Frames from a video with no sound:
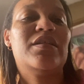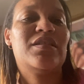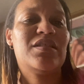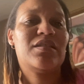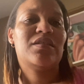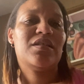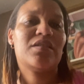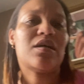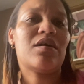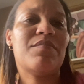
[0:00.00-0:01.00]
just
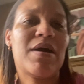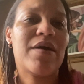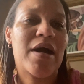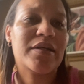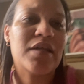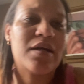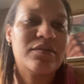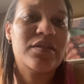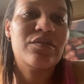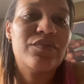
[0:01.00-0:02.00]
talk about how y'all
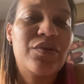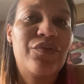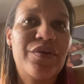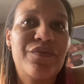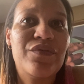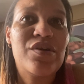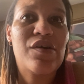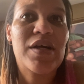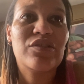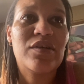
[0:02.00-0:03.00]
deal with grief. You
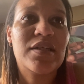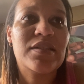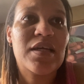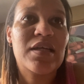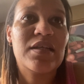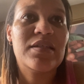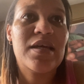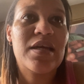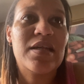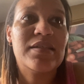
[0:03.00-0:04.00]
know, I try to take it a day at a